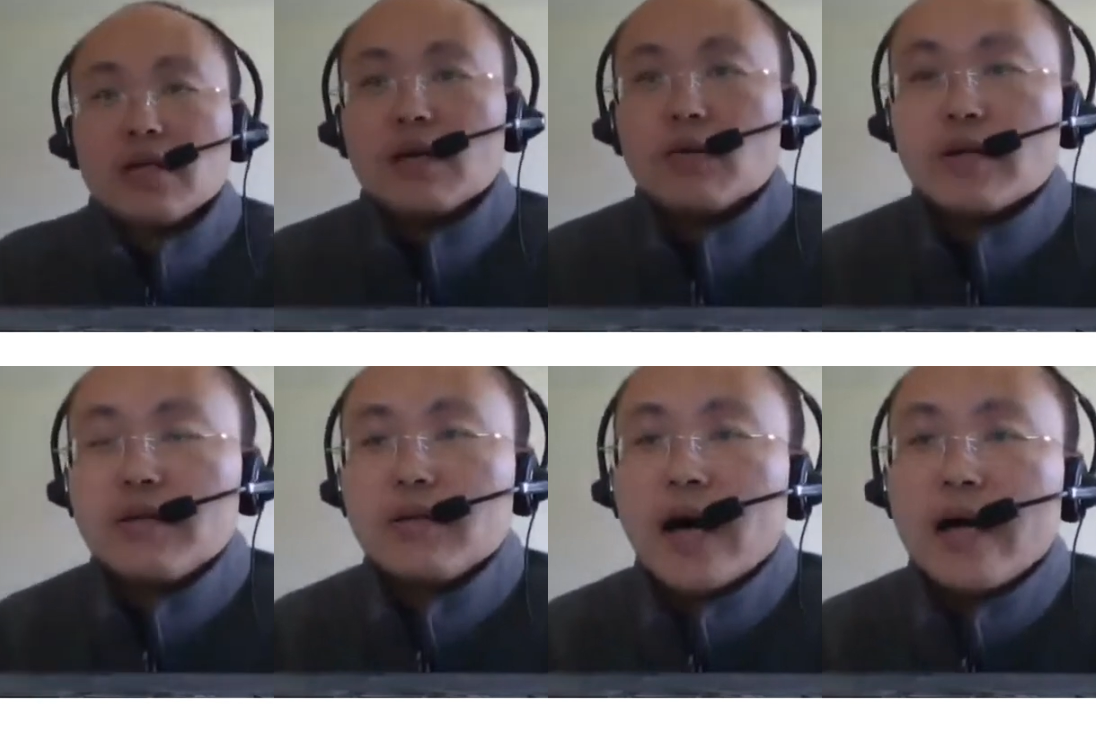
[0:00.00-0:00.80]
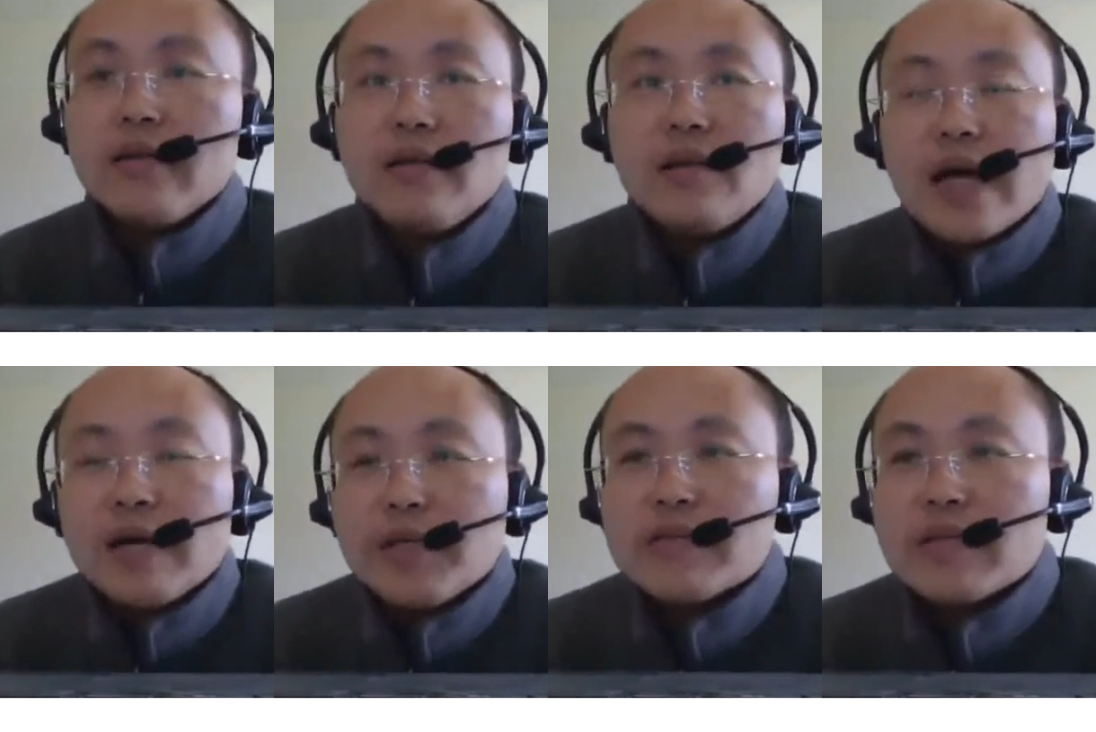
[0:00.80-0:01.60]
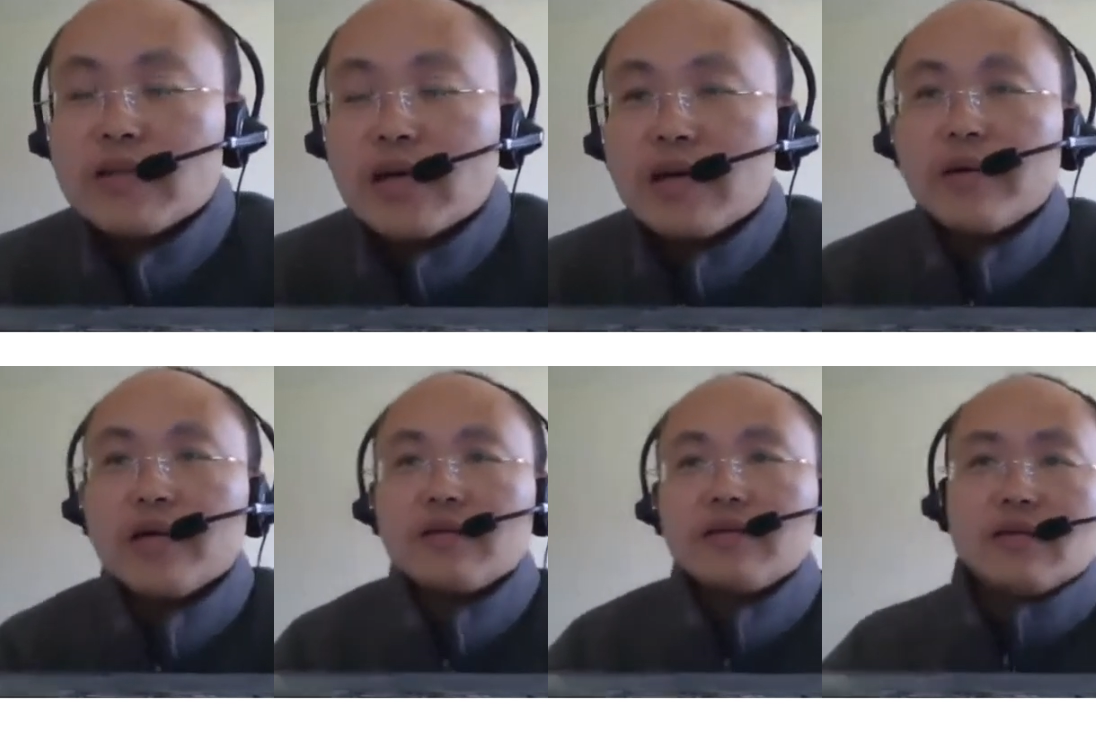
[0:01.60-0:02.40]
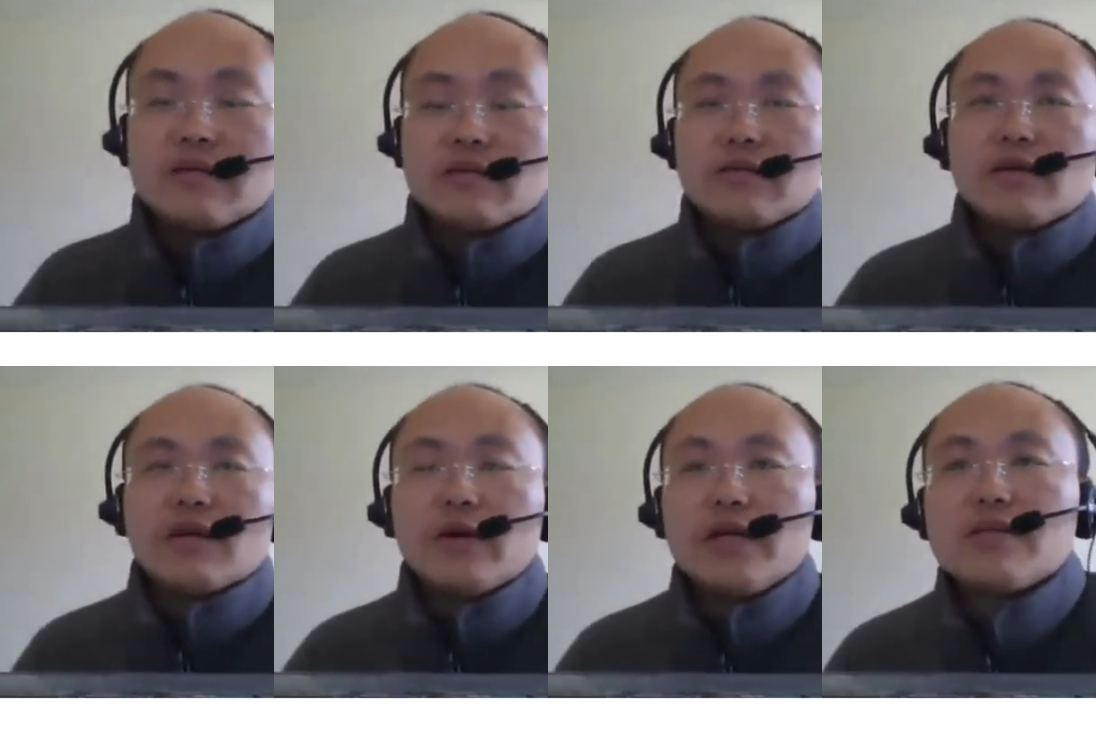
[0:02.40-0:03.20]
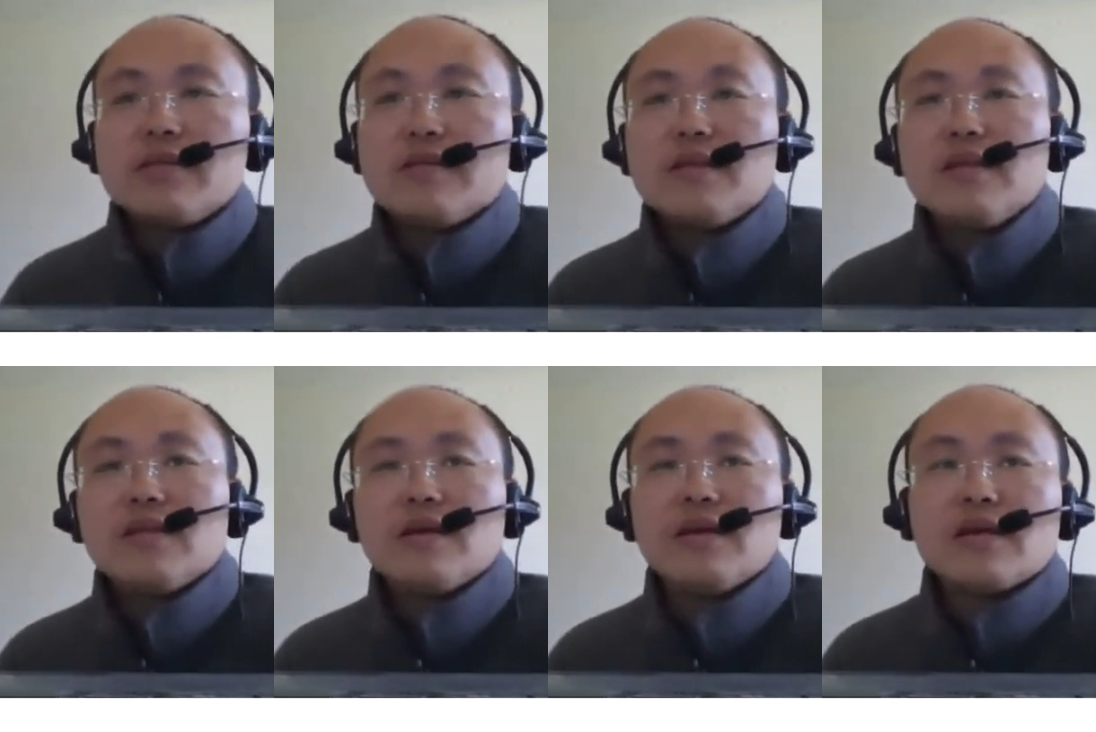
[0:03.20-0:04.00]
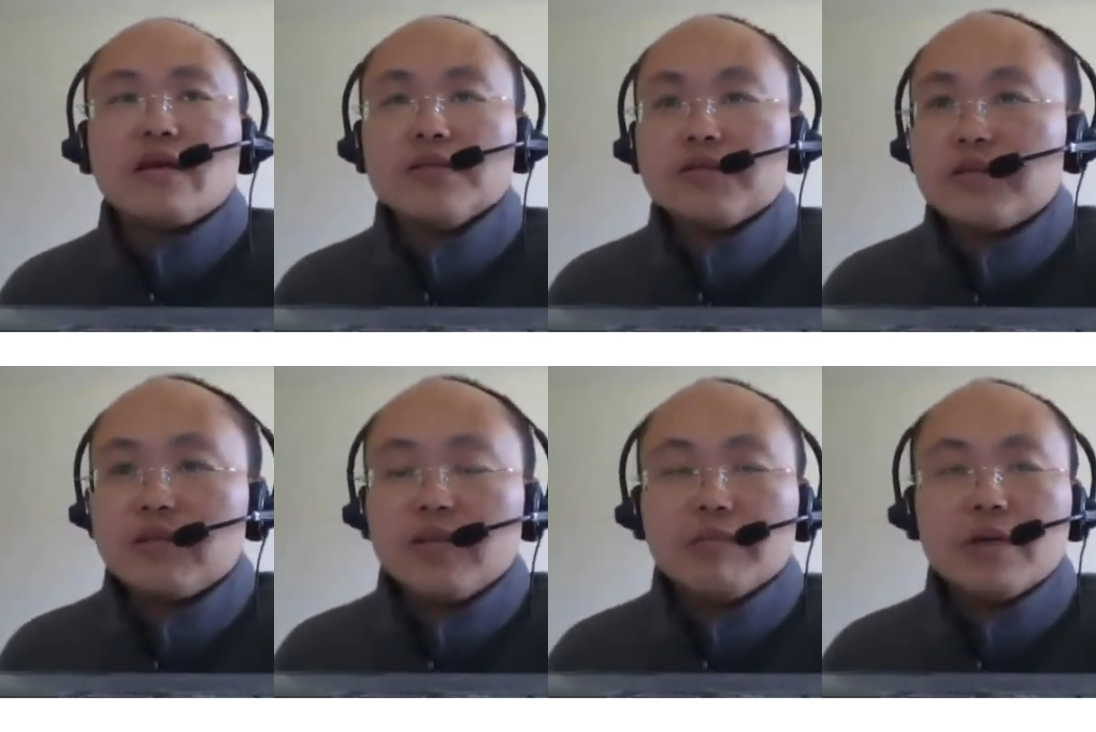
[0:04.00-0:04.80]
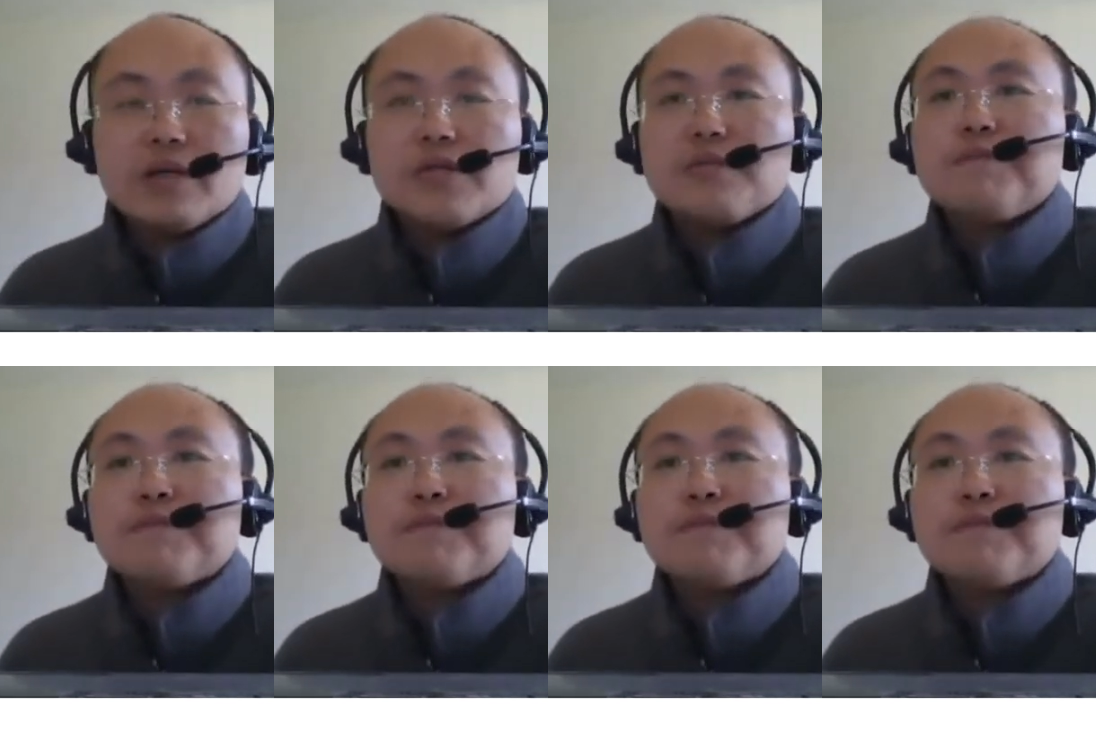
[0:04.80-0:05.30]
I work in the ID lab inside IMAC. The location is in Ghent in Belgium.